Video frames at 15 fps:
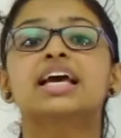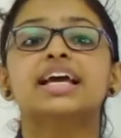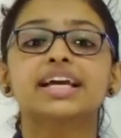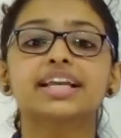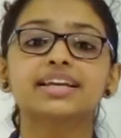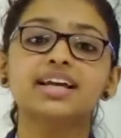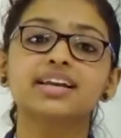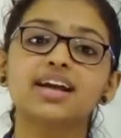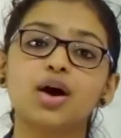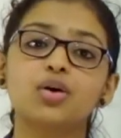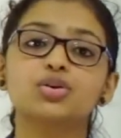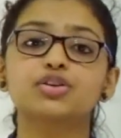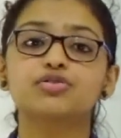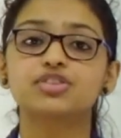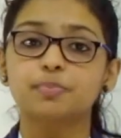in and
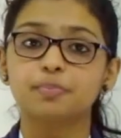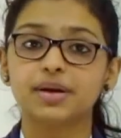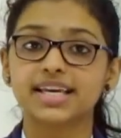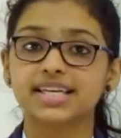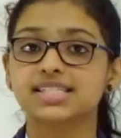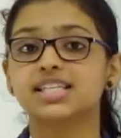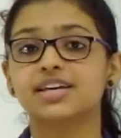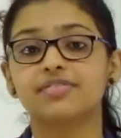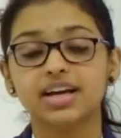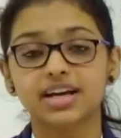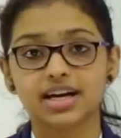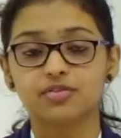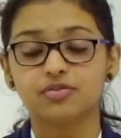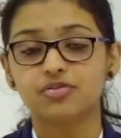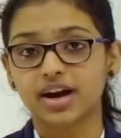out of the place they were
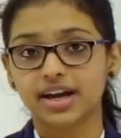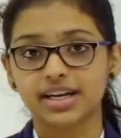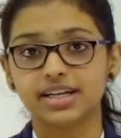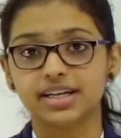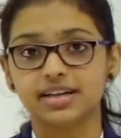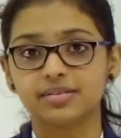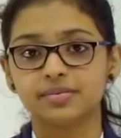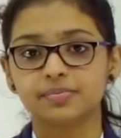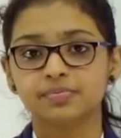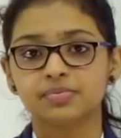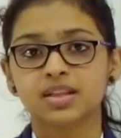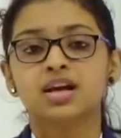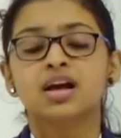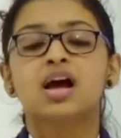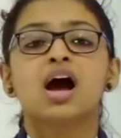confined in.
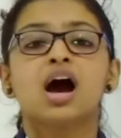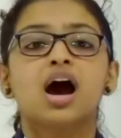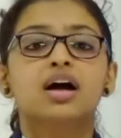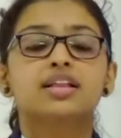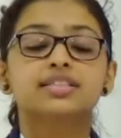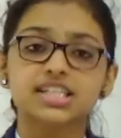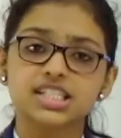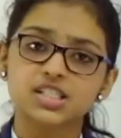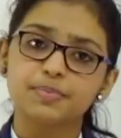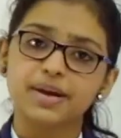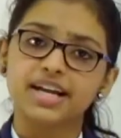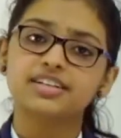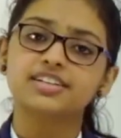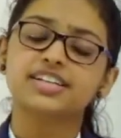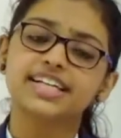This
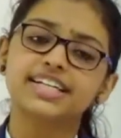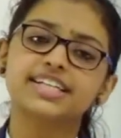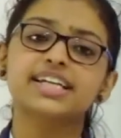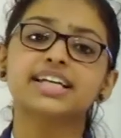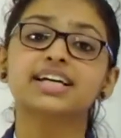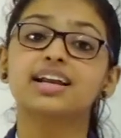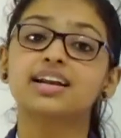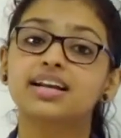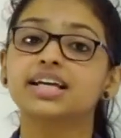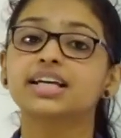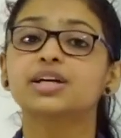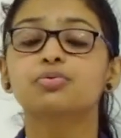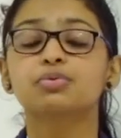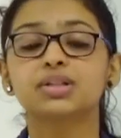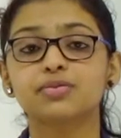meant retaining a
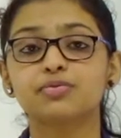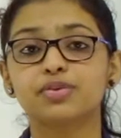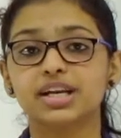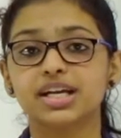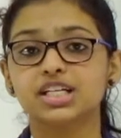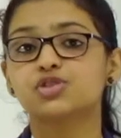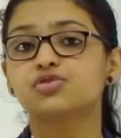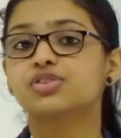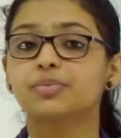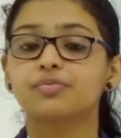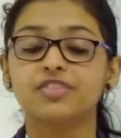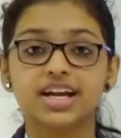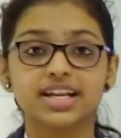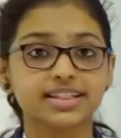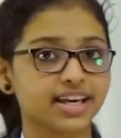link with the village from
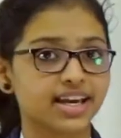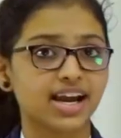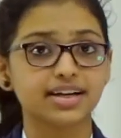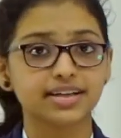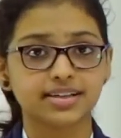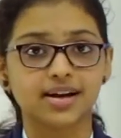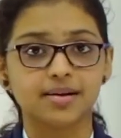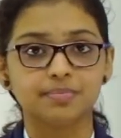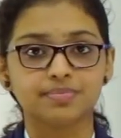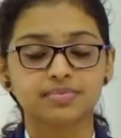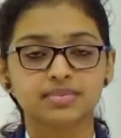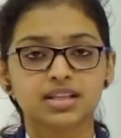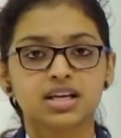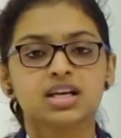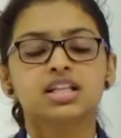where they had come.
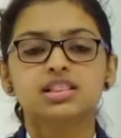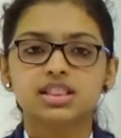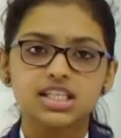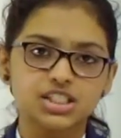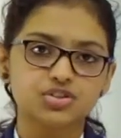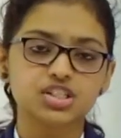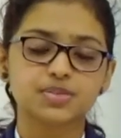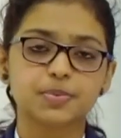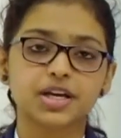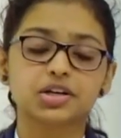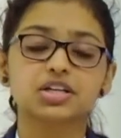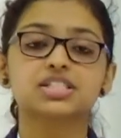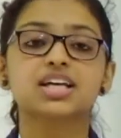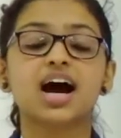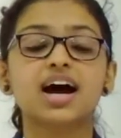This was
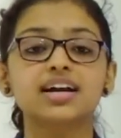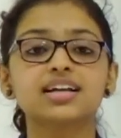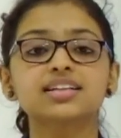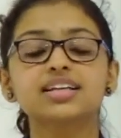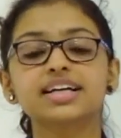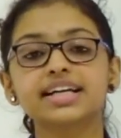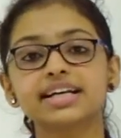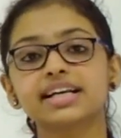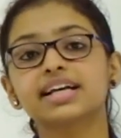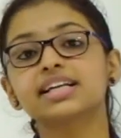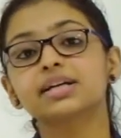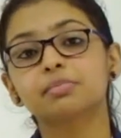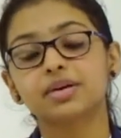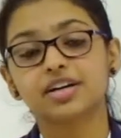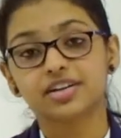because under the Inland
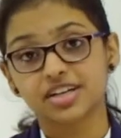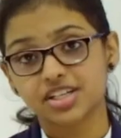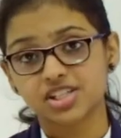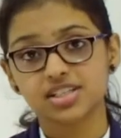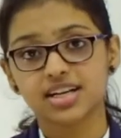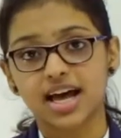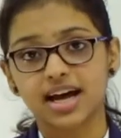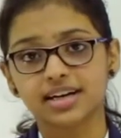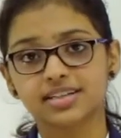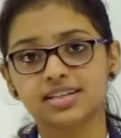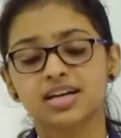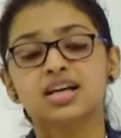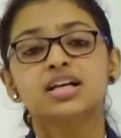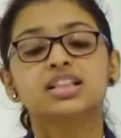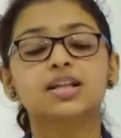Immigration Act,
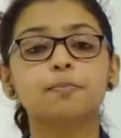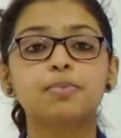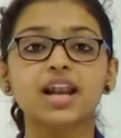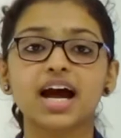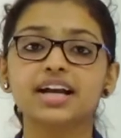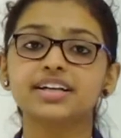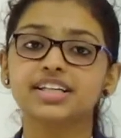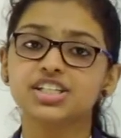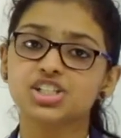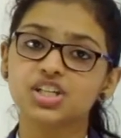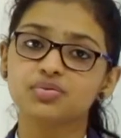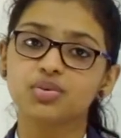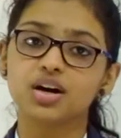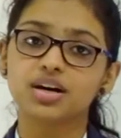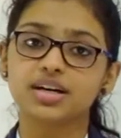the plantation
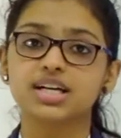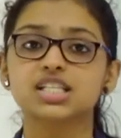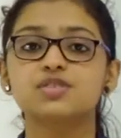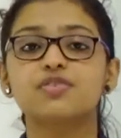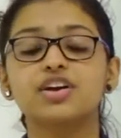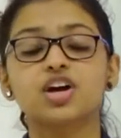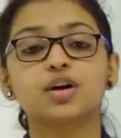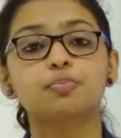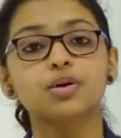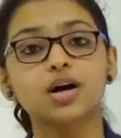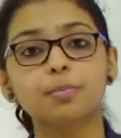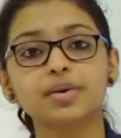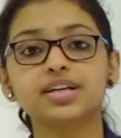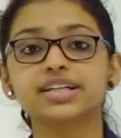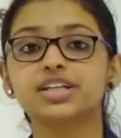workers were not
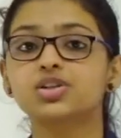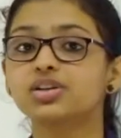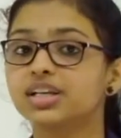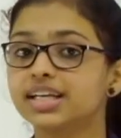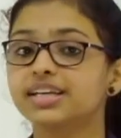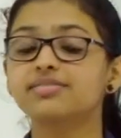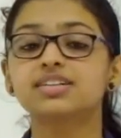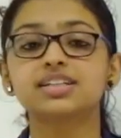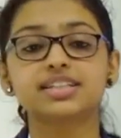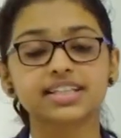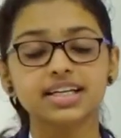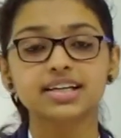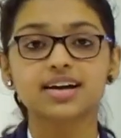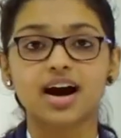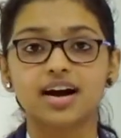permitted to leave the
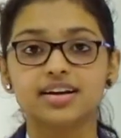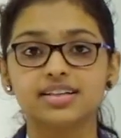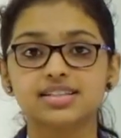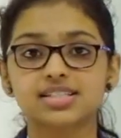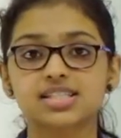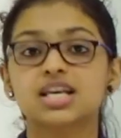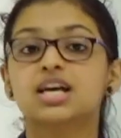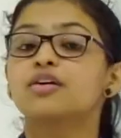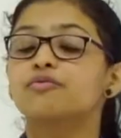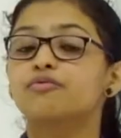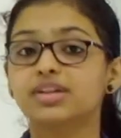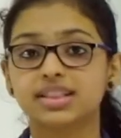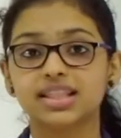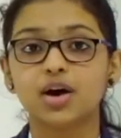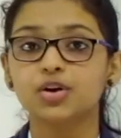tea gardens
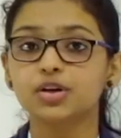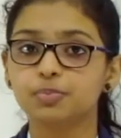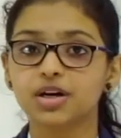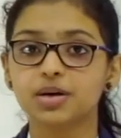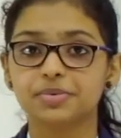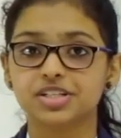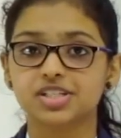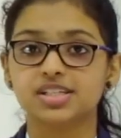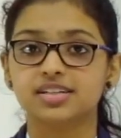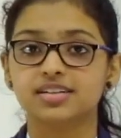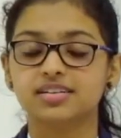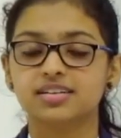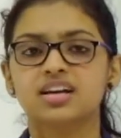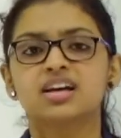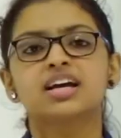without permission.
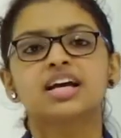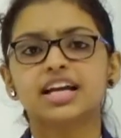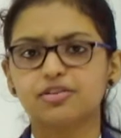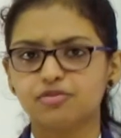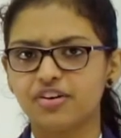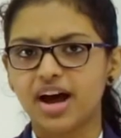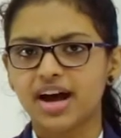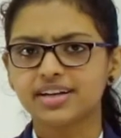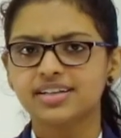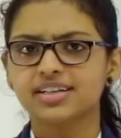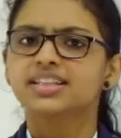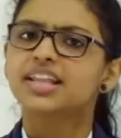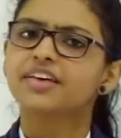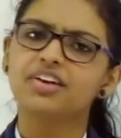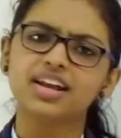In
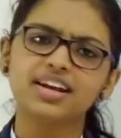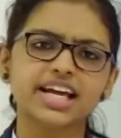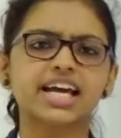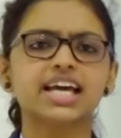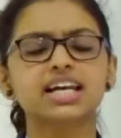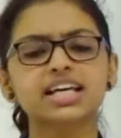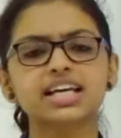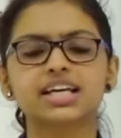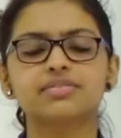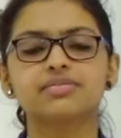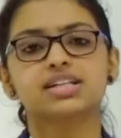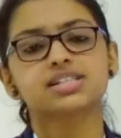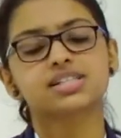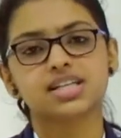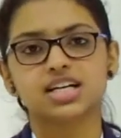fact, they were rarely
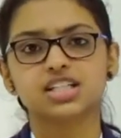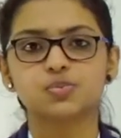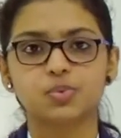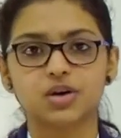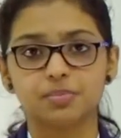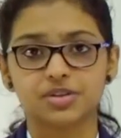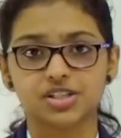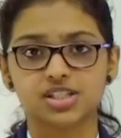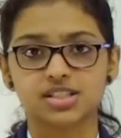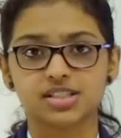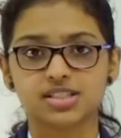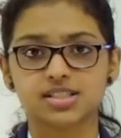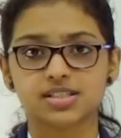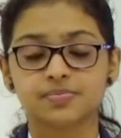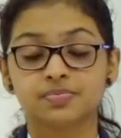given such permissions.
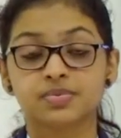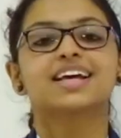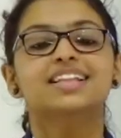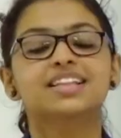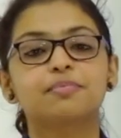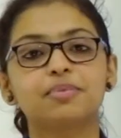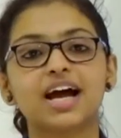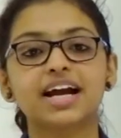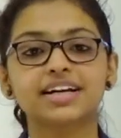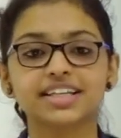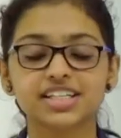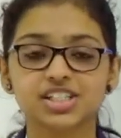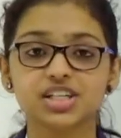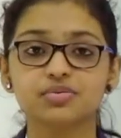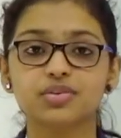The
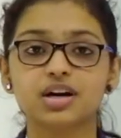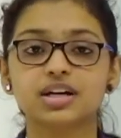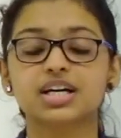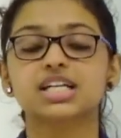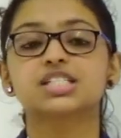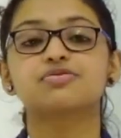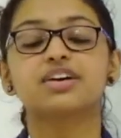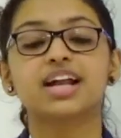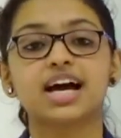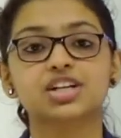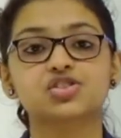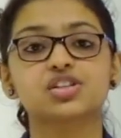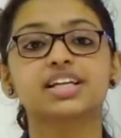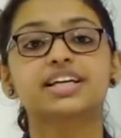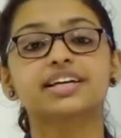plantation workers were
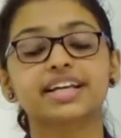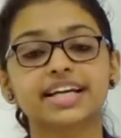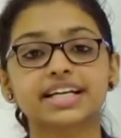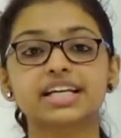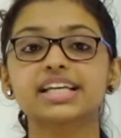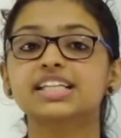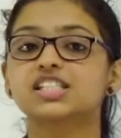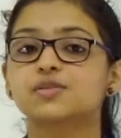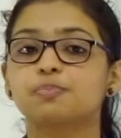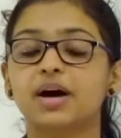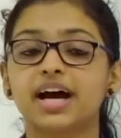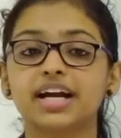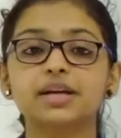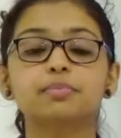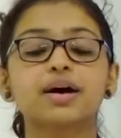actually greatly
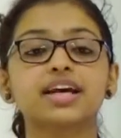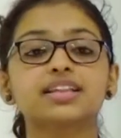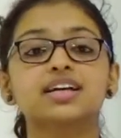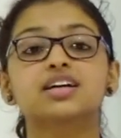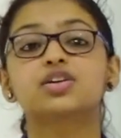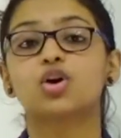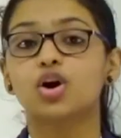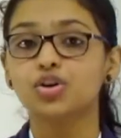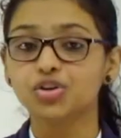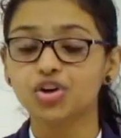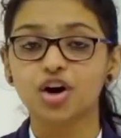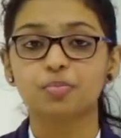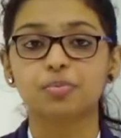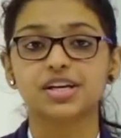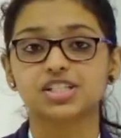inspired by the
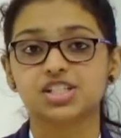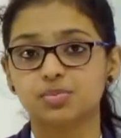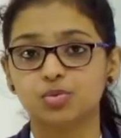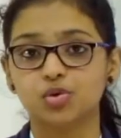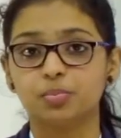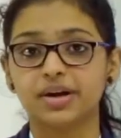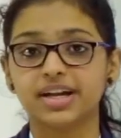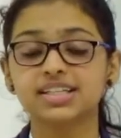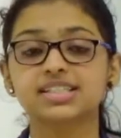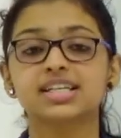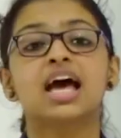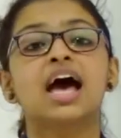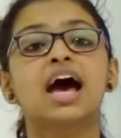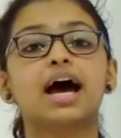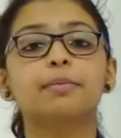non-cooperation movement,
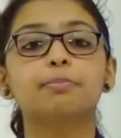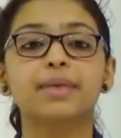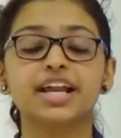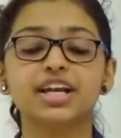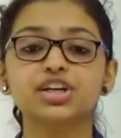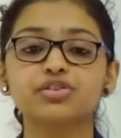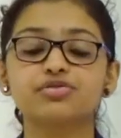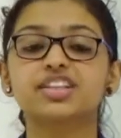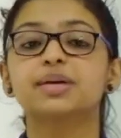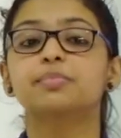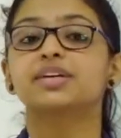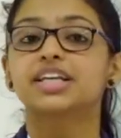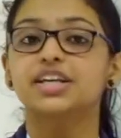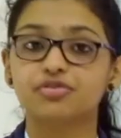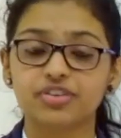and many of
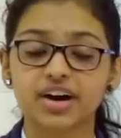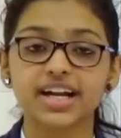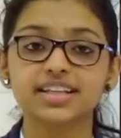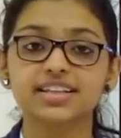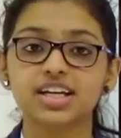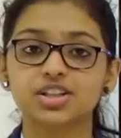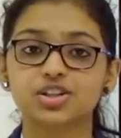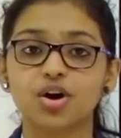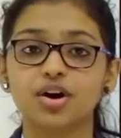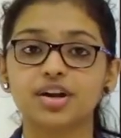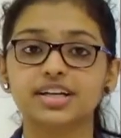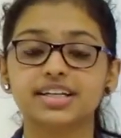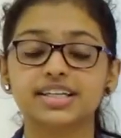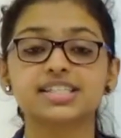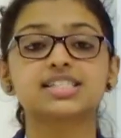them defied the
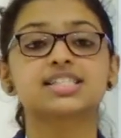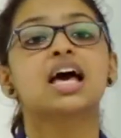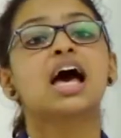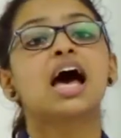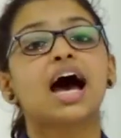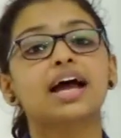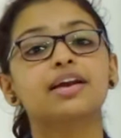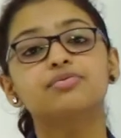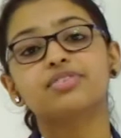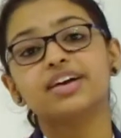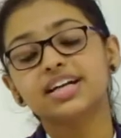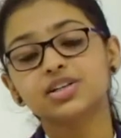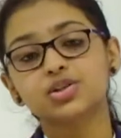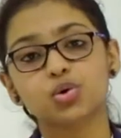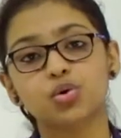authorities and
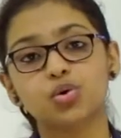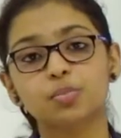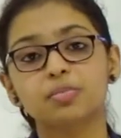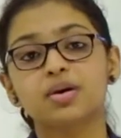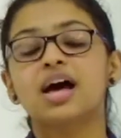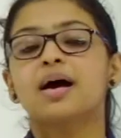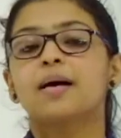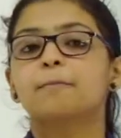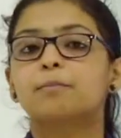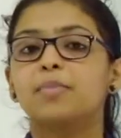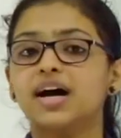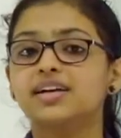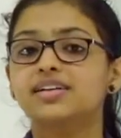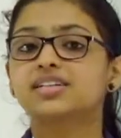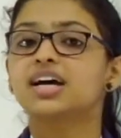went home,
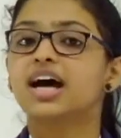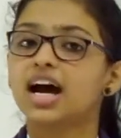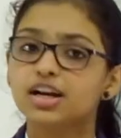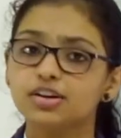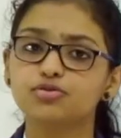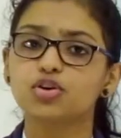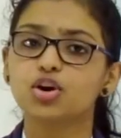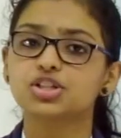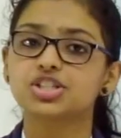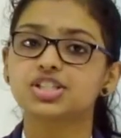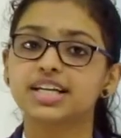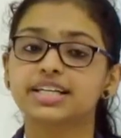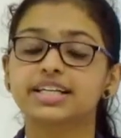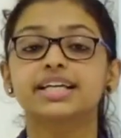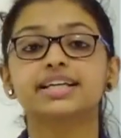but
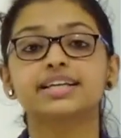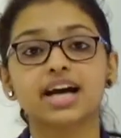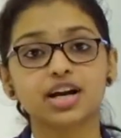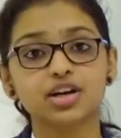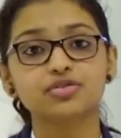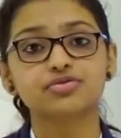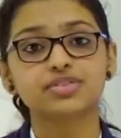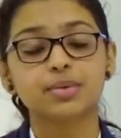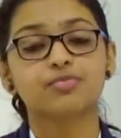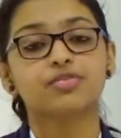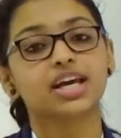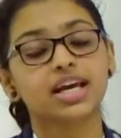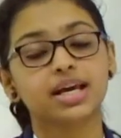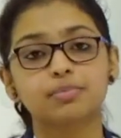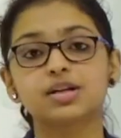unfortunately none of them were
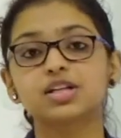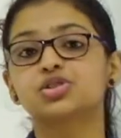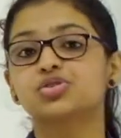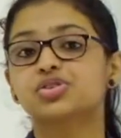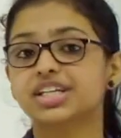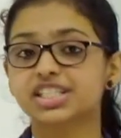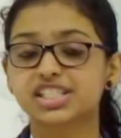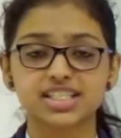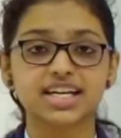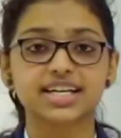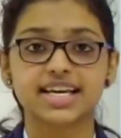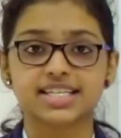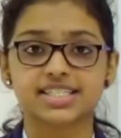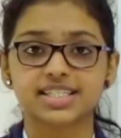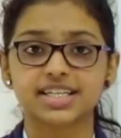able to reach their
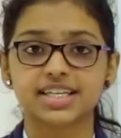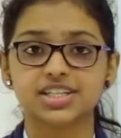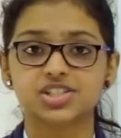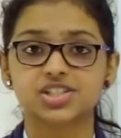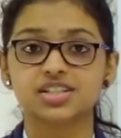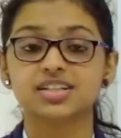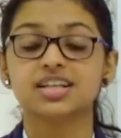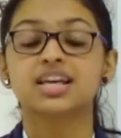destination.